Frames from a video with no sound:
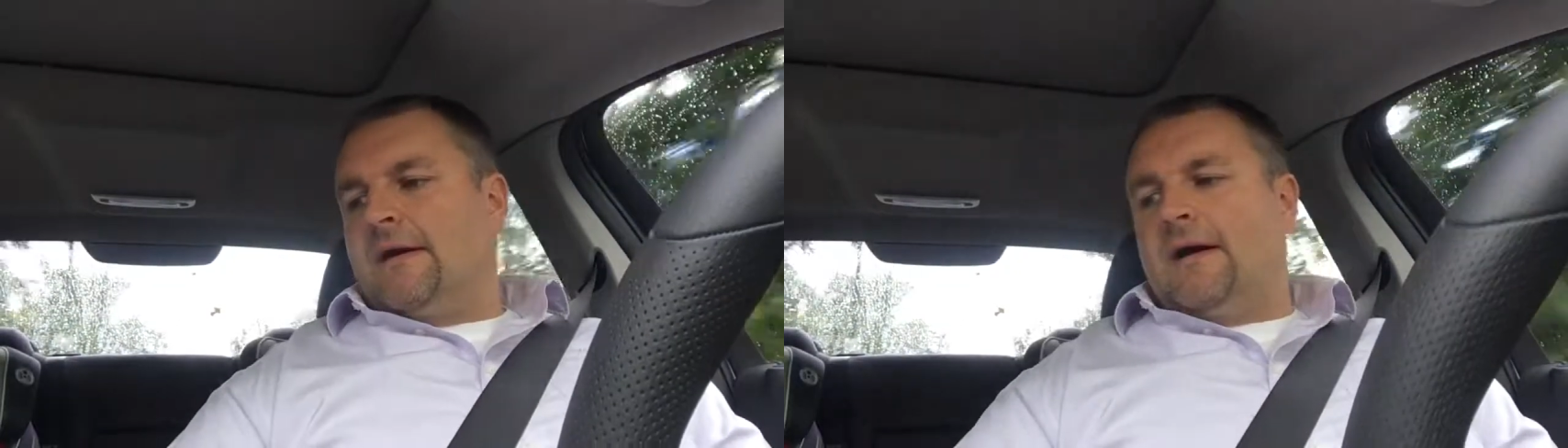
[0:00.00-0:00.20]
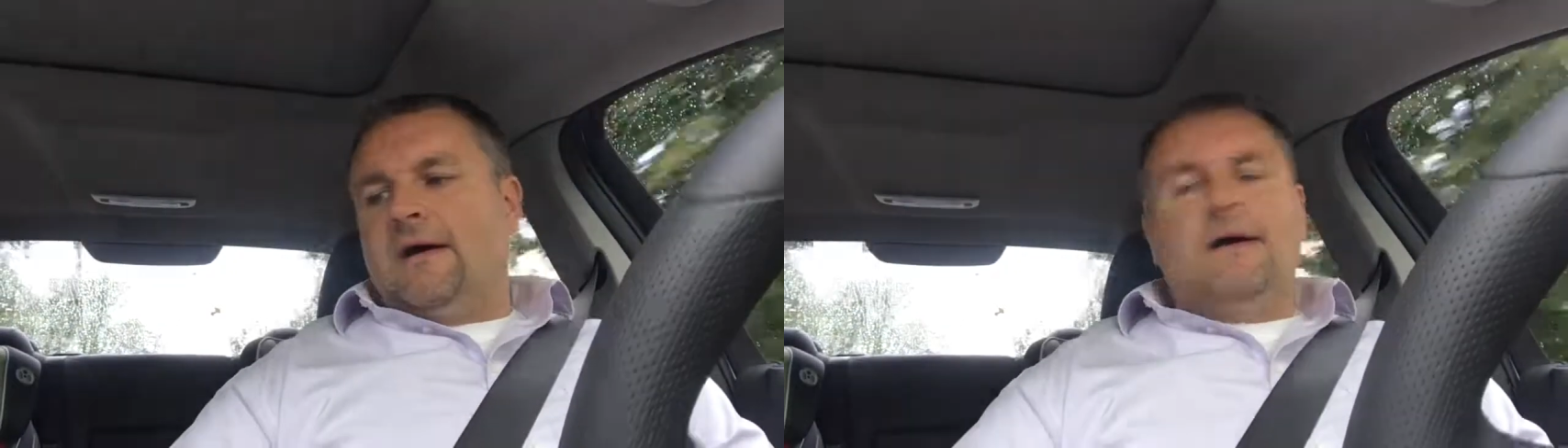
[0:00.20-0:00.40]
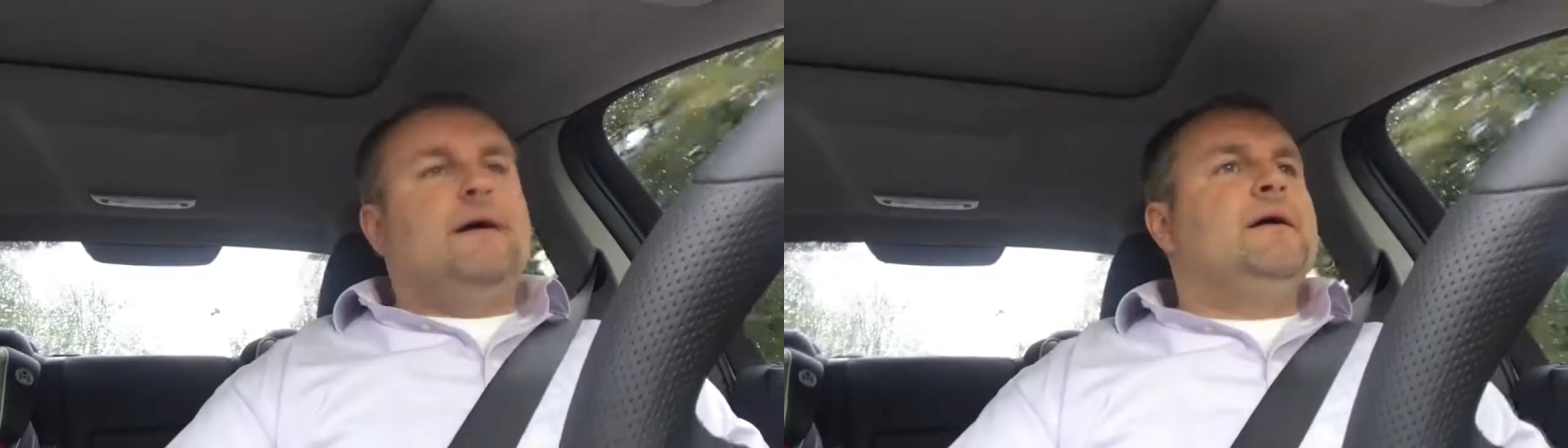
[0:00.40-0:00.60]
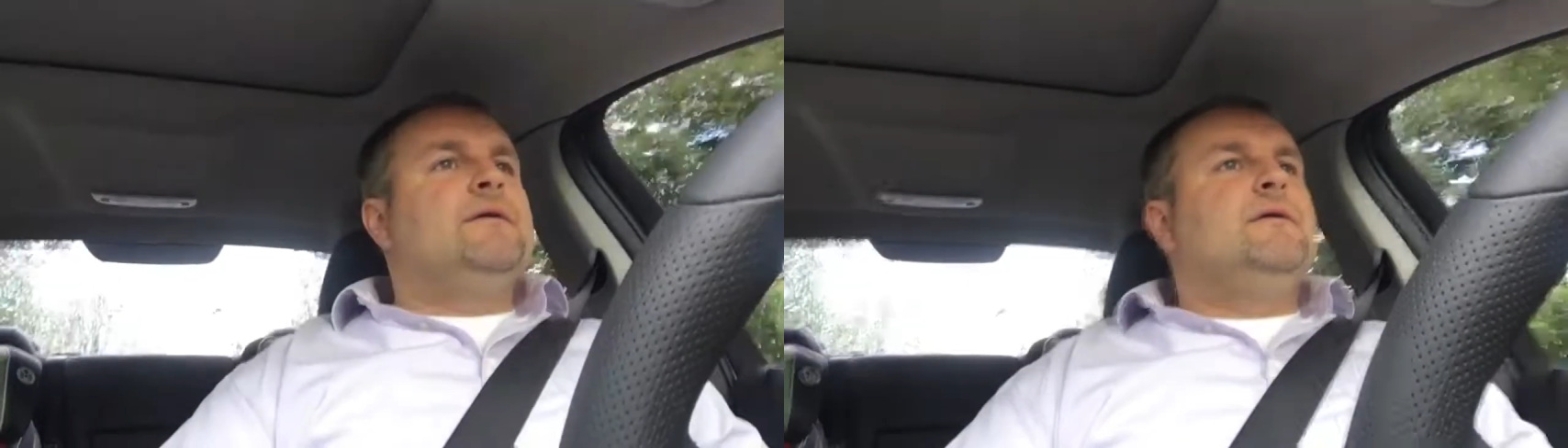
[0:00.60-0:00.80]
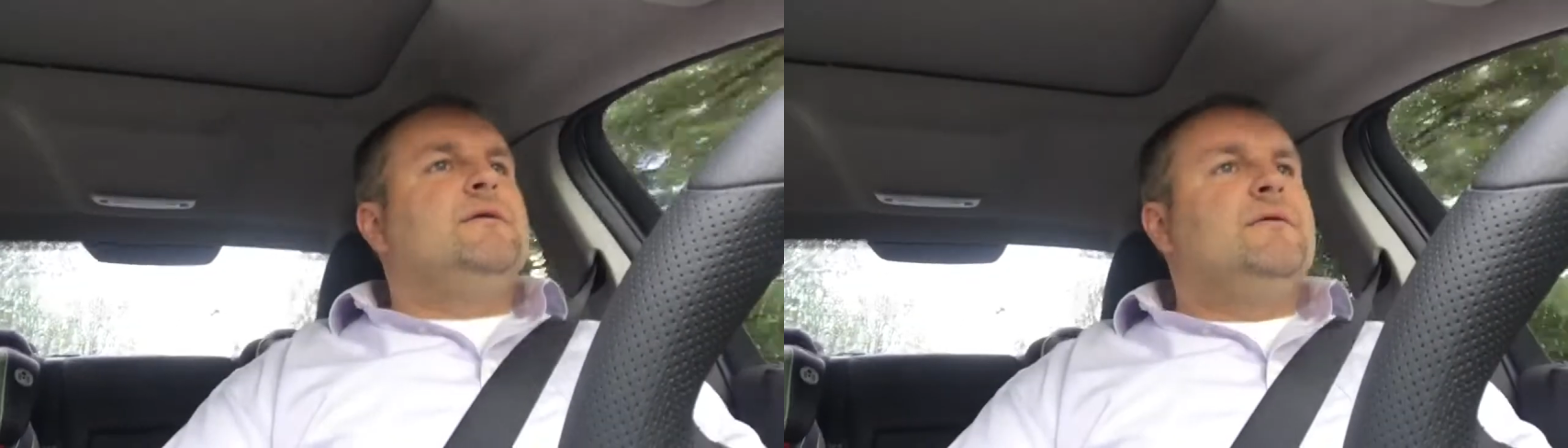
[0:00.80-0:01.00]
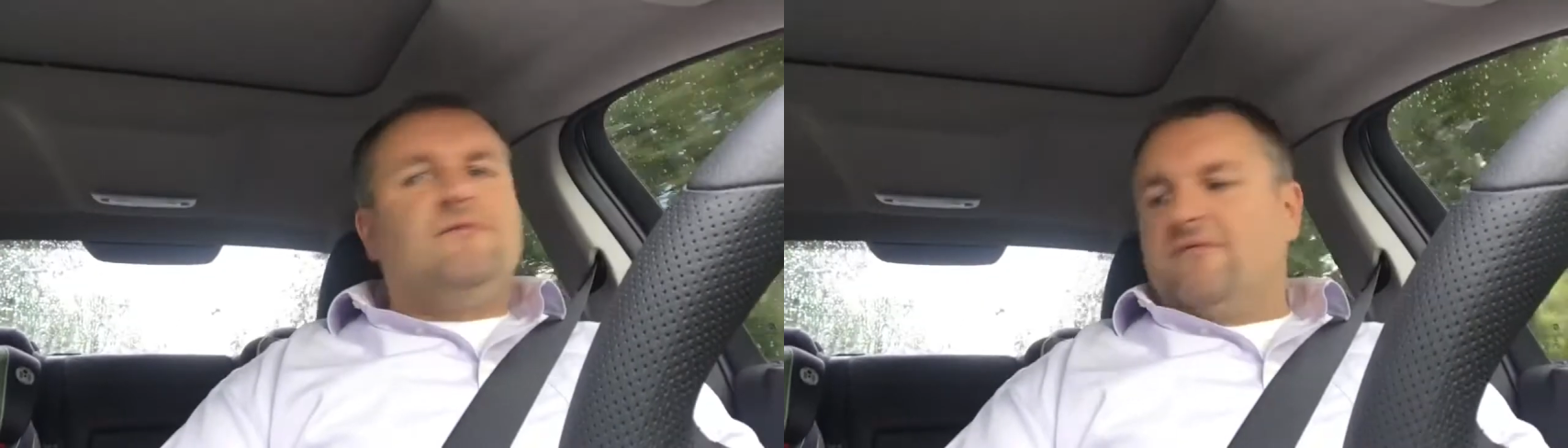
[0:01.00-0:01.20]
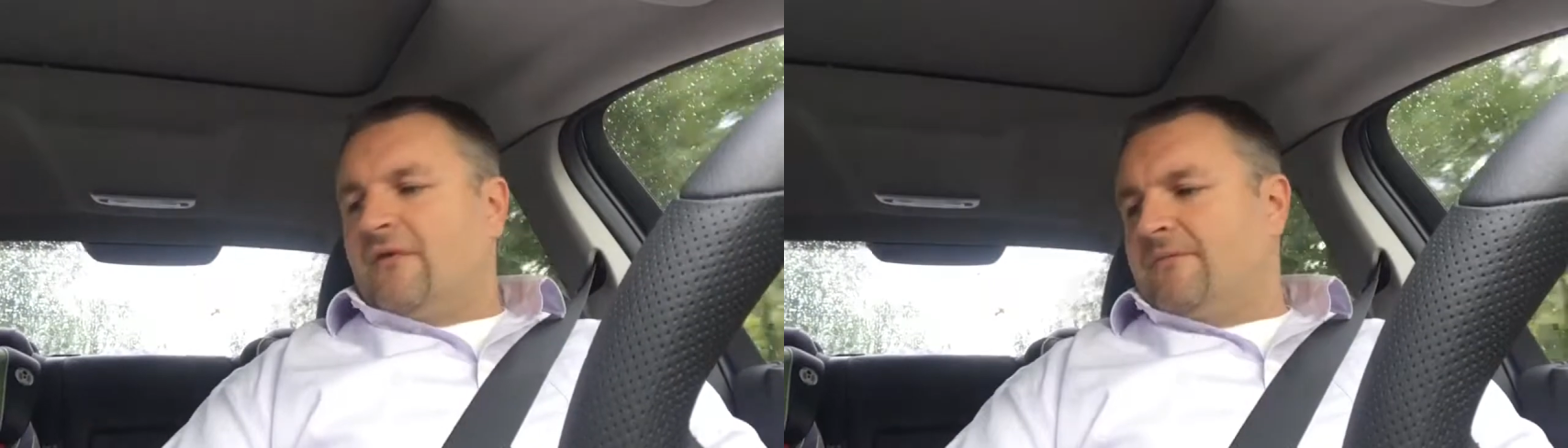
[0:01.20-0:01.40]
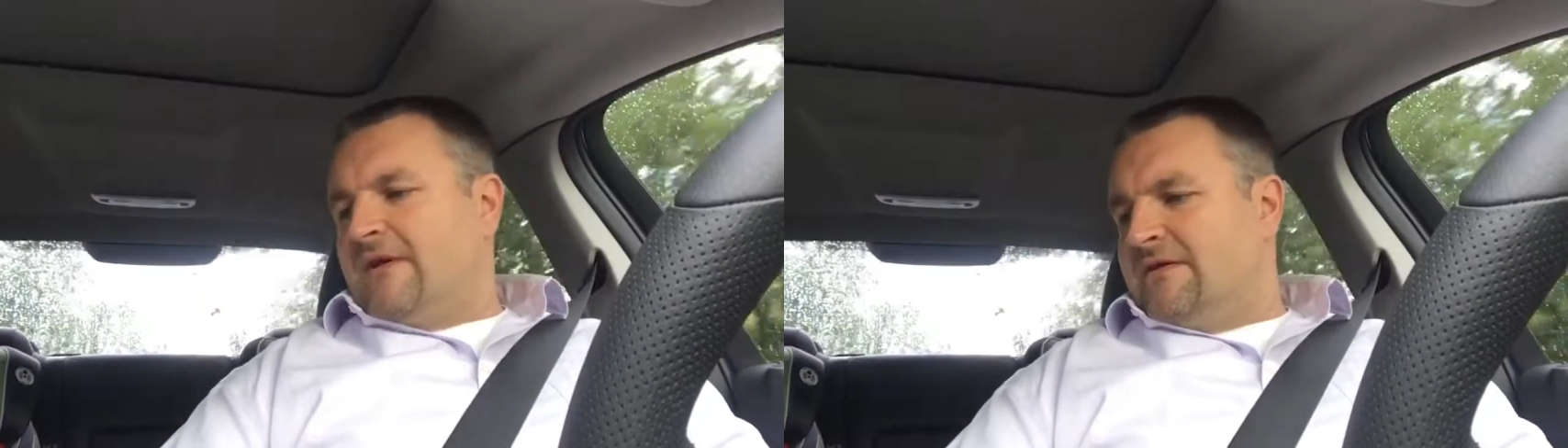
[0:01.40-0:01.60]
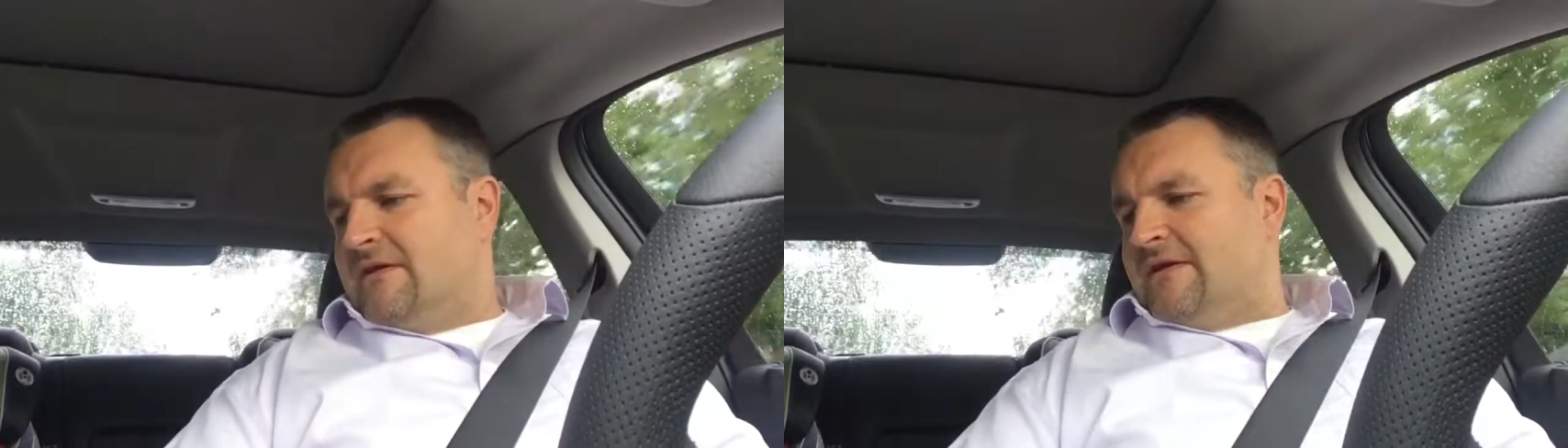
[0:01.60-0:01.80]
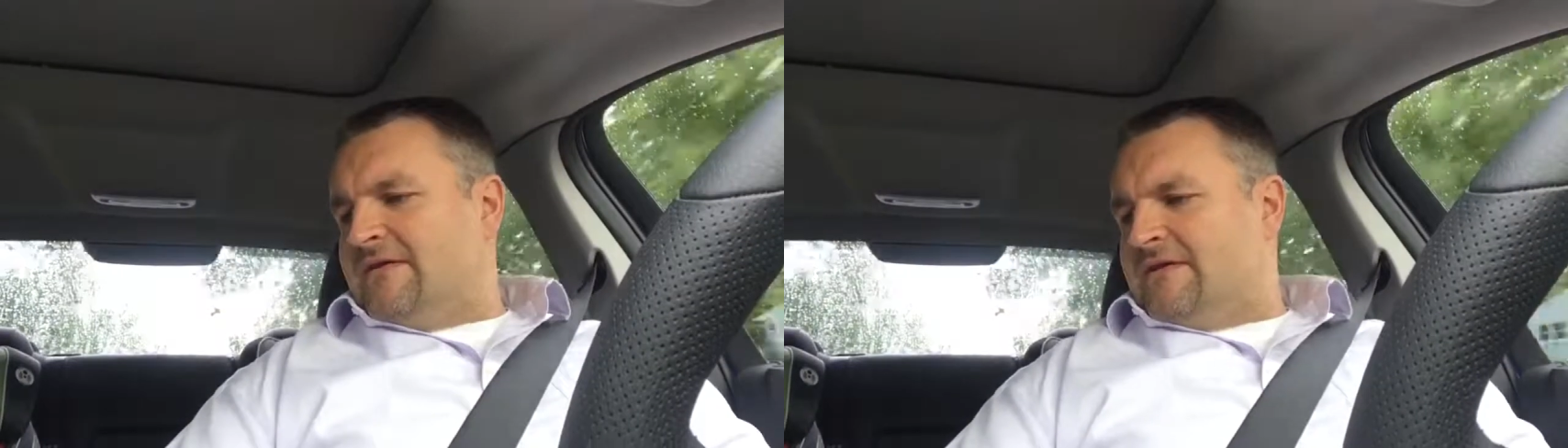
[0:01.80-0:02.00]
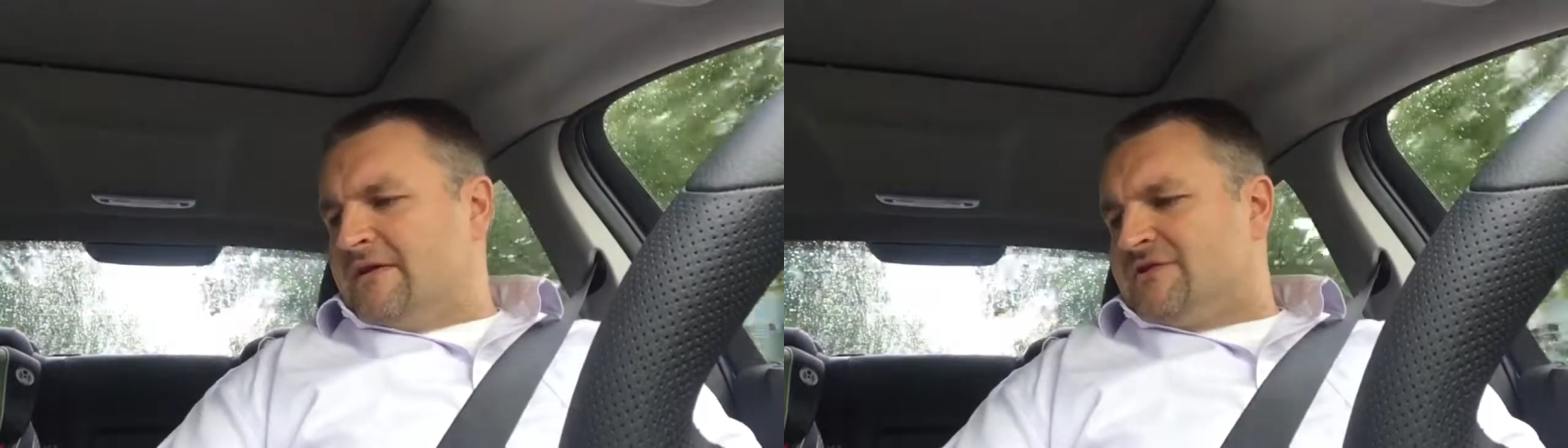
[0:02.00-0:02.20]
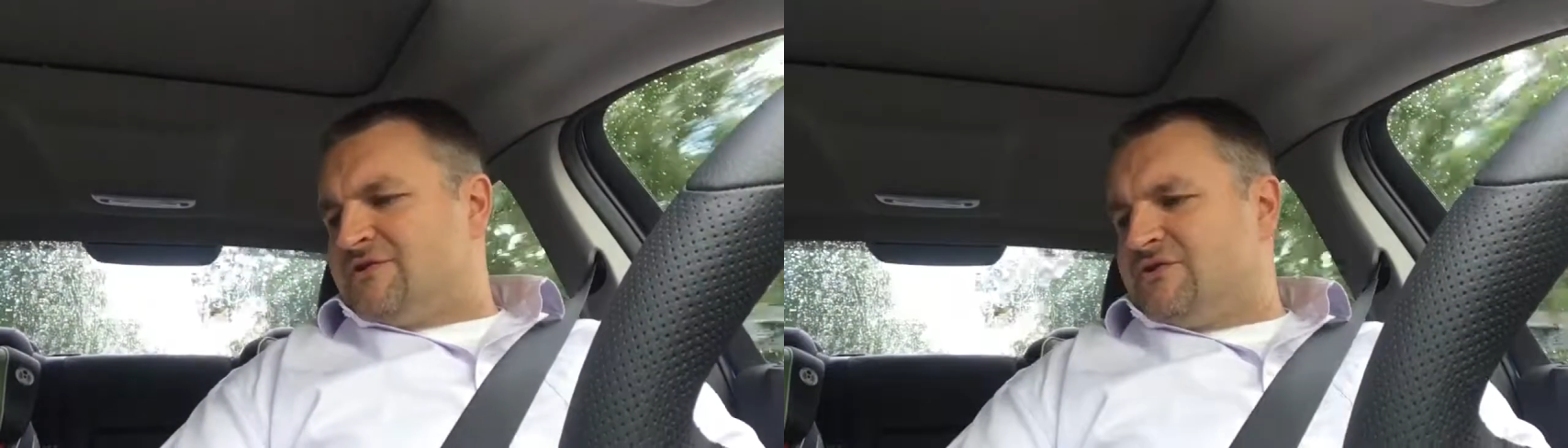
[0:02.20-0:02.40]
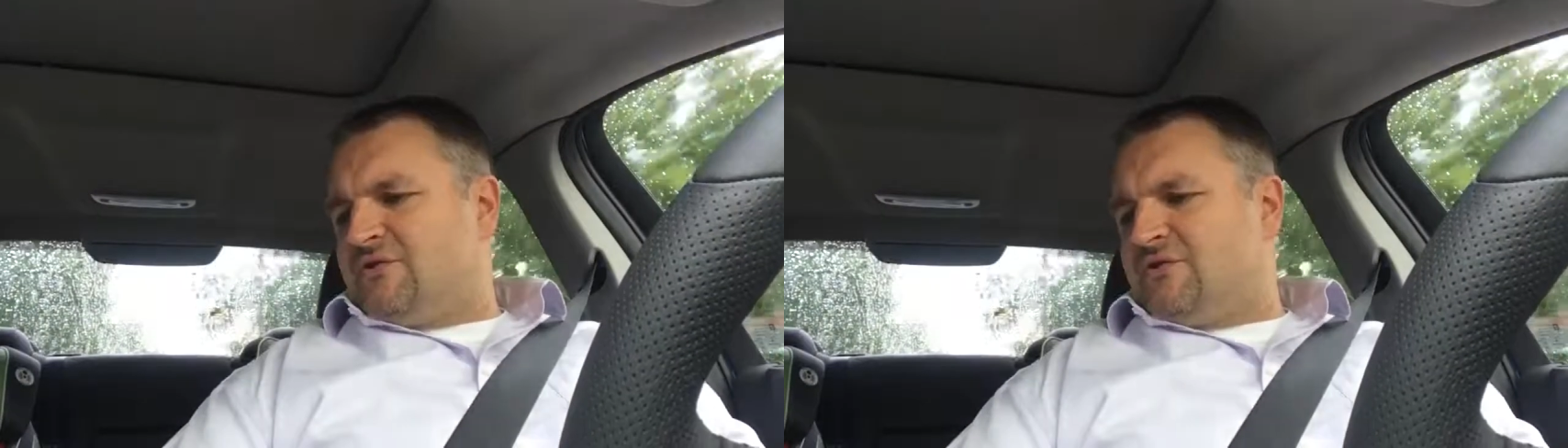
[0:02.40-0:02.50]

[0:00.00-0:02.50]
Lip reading: I think it's